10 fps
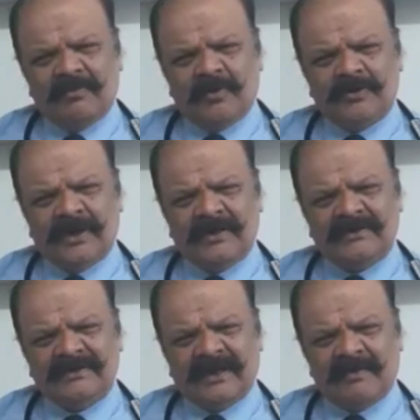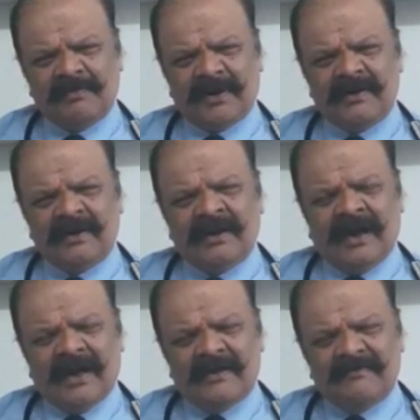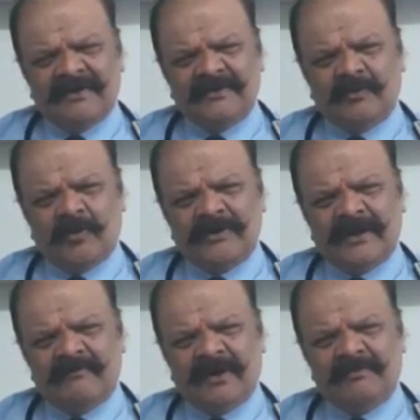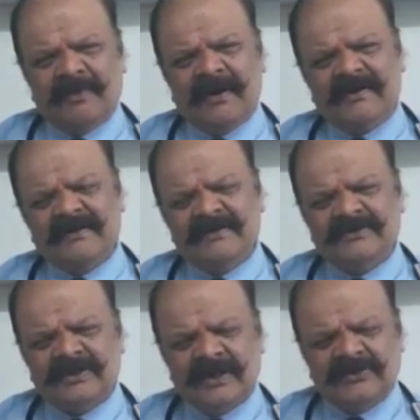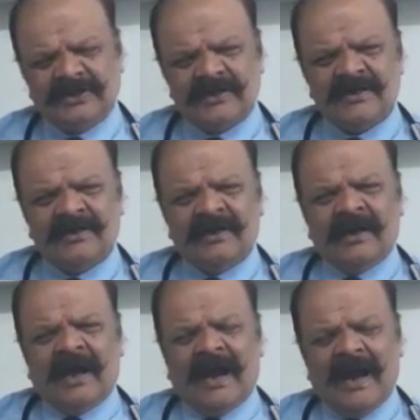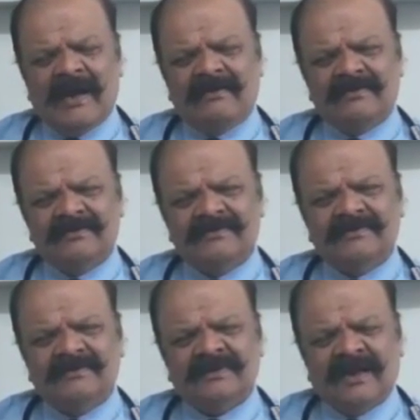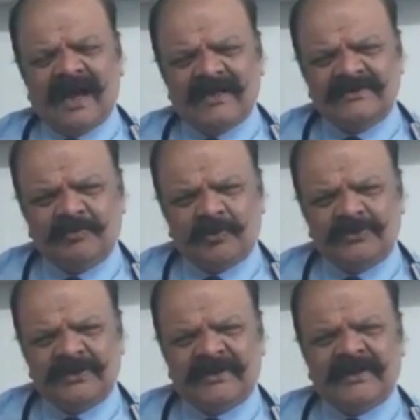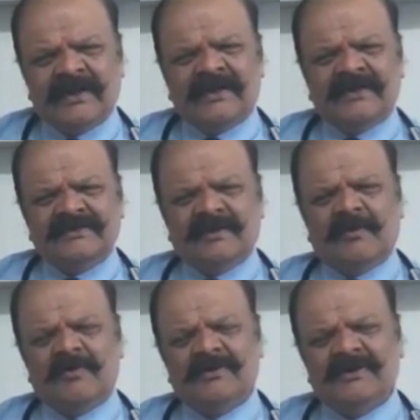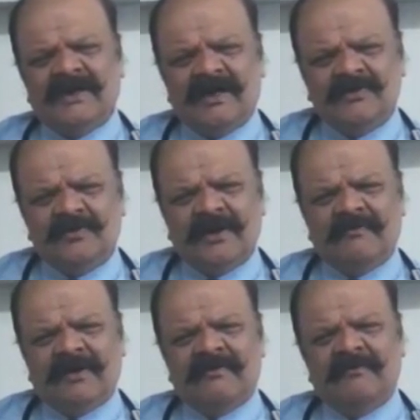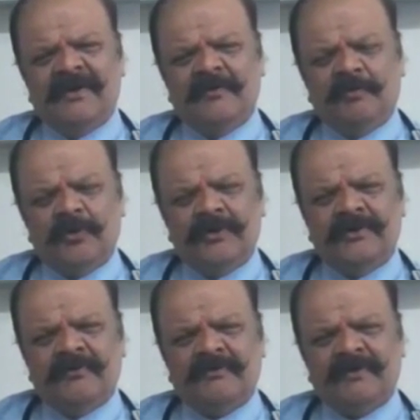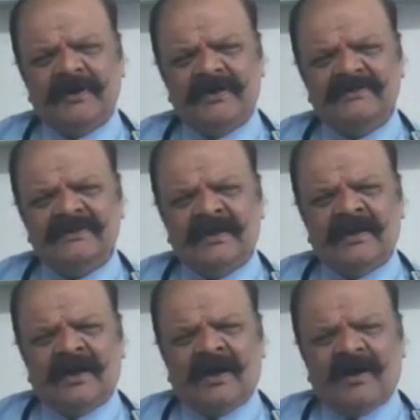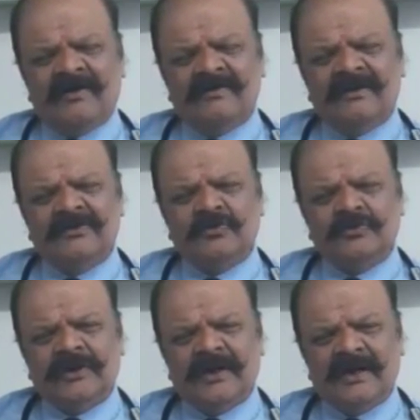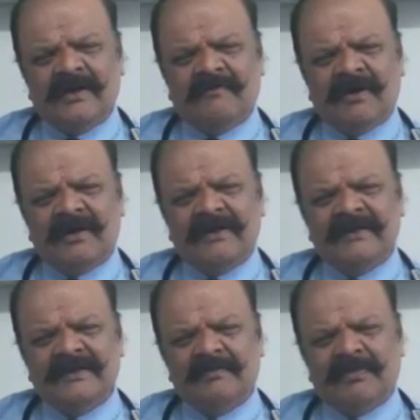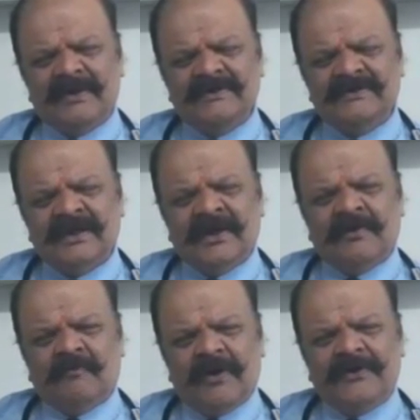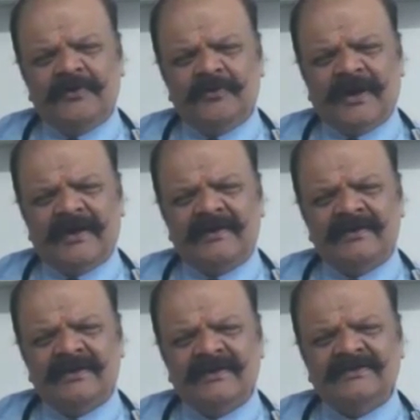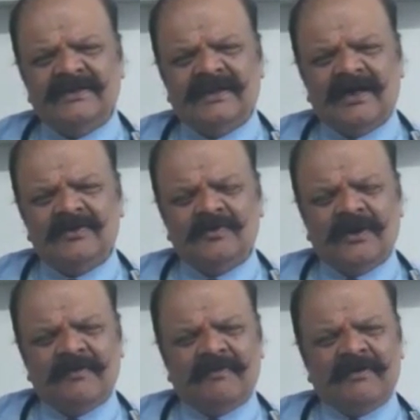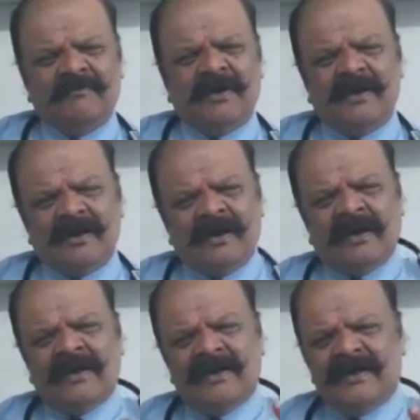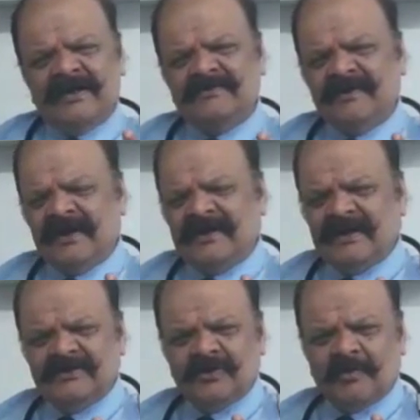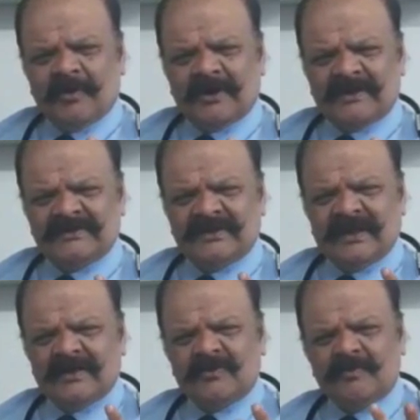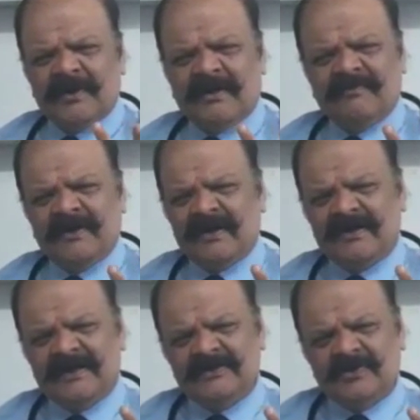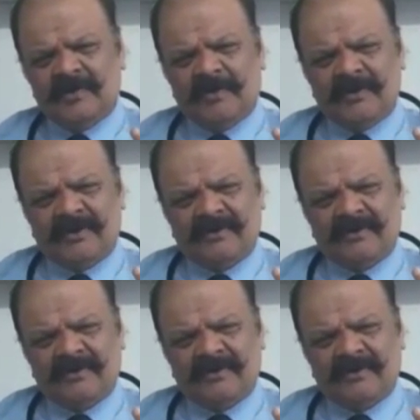bodhak, tarpak, and if it is more than one part, it is shleshak. And the last portion is about the dhatu level. When you put your fingers on the 2/3 level in the pulse, what you get is the dhatu level, where index finger tells you about asti dhatu, middle finger tells you about